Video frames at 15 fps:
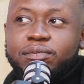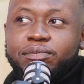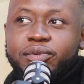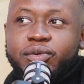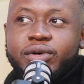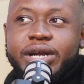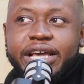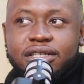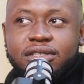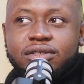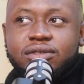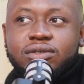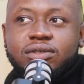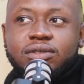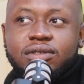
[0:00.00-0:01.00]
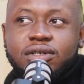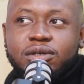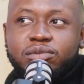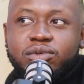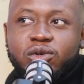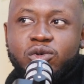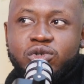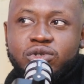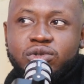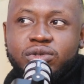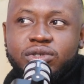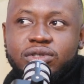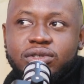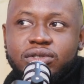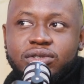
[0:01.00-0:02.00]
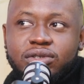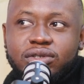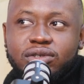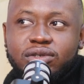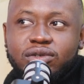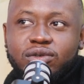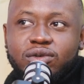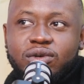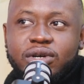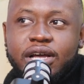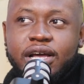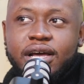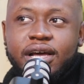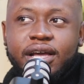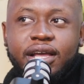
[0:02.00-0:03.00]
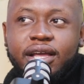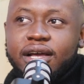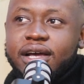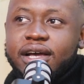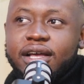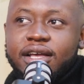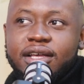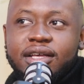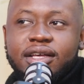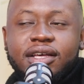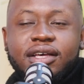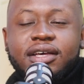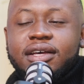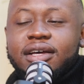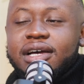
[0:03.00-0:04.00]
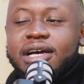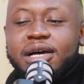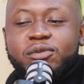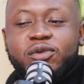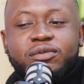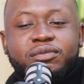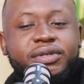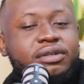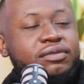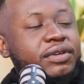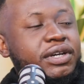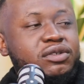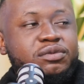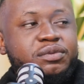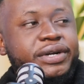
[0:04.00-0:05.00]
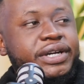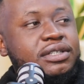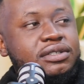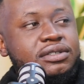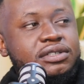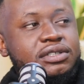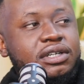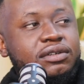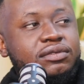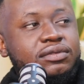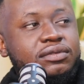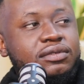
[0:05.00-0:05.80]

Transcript: practical approach to it. You know, I'm a big fan of practical stuff.